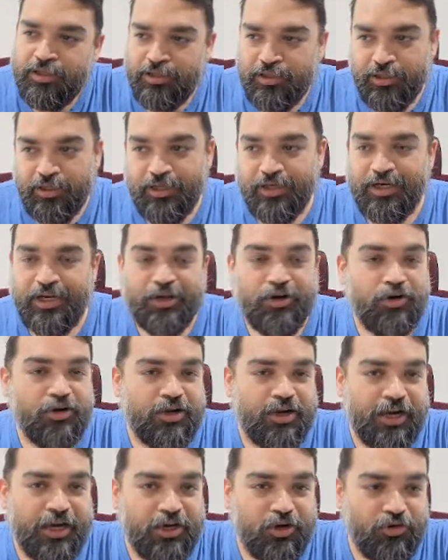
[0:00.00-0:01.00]
click on try
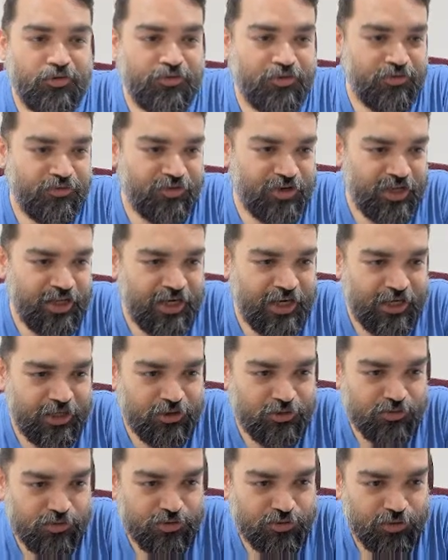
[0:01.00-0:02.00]
now for free and you
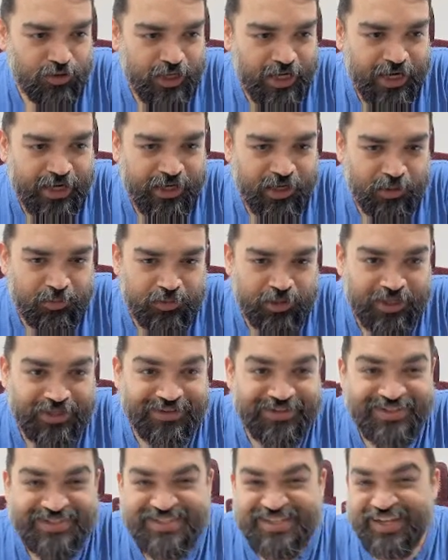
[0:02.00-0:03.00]
should end up in this
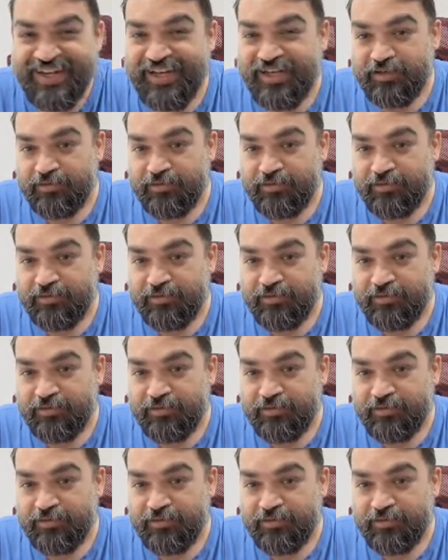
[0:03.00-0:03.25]
screen.